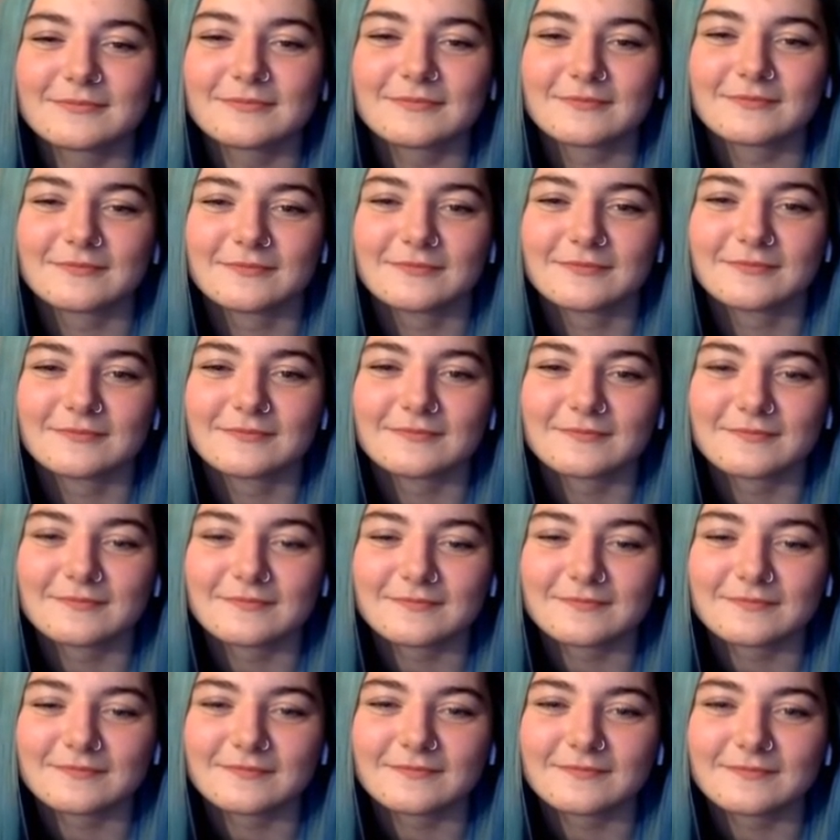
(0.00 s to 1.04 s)

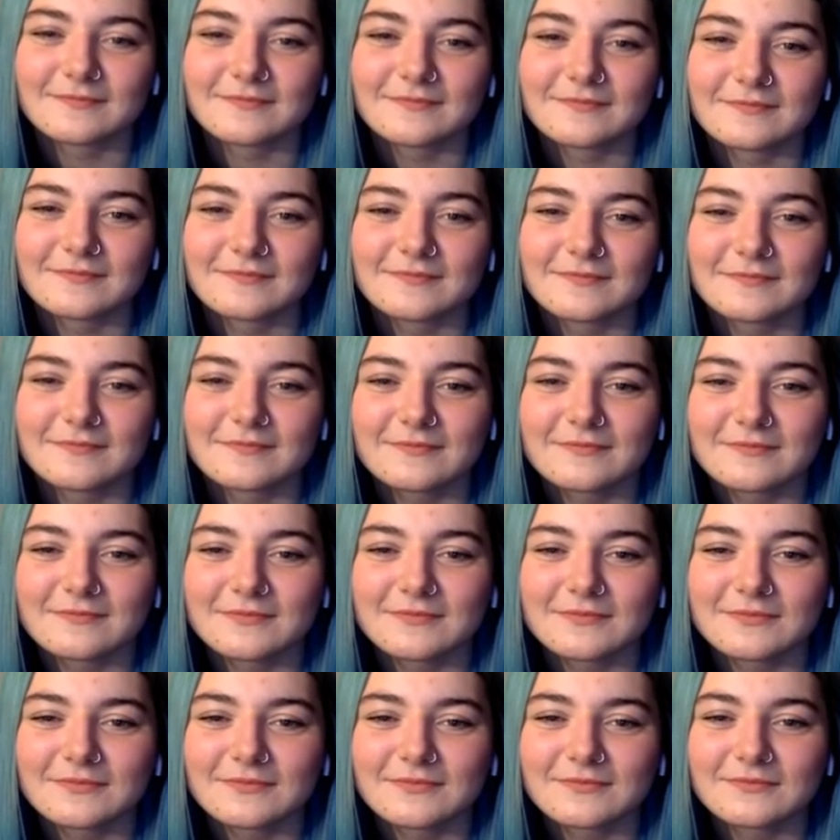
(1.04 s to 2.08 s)

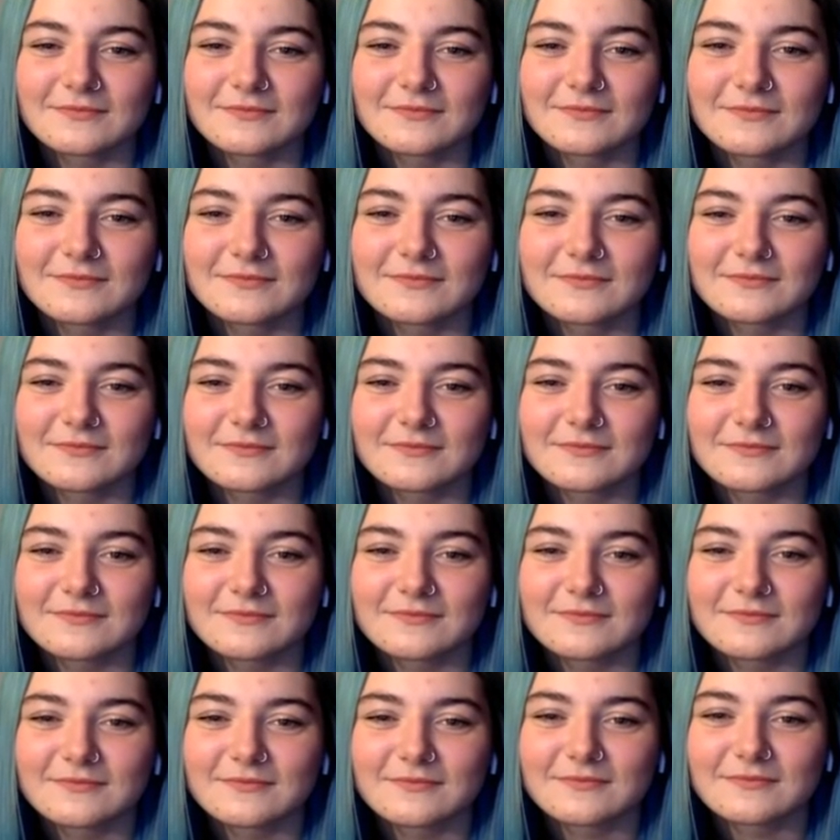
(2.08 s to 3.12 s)

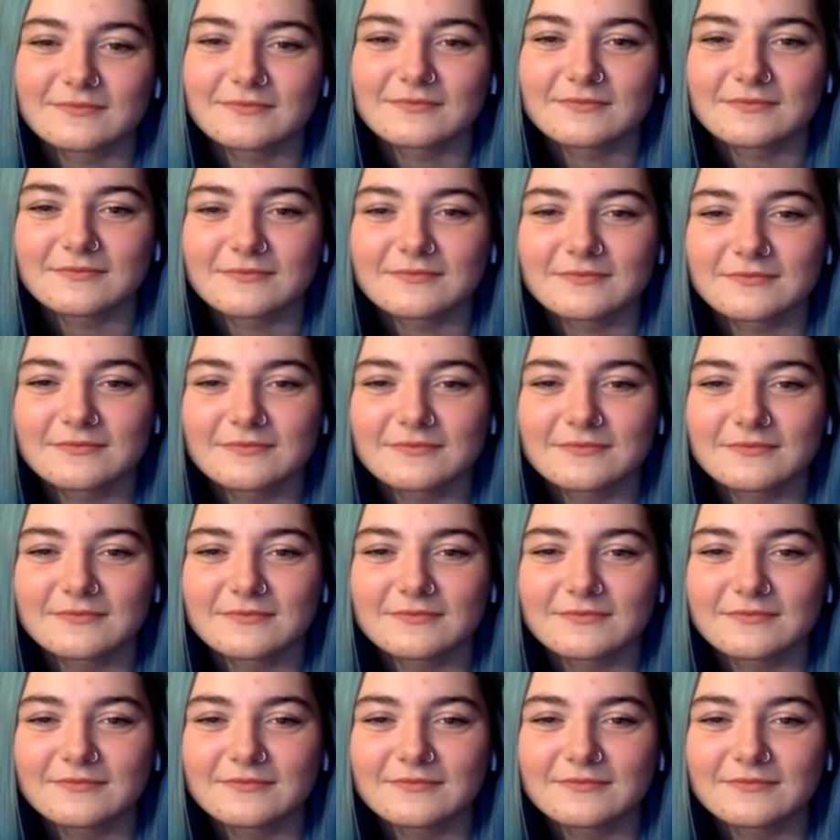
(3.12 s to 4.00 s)
No words are spoken by the person on screen.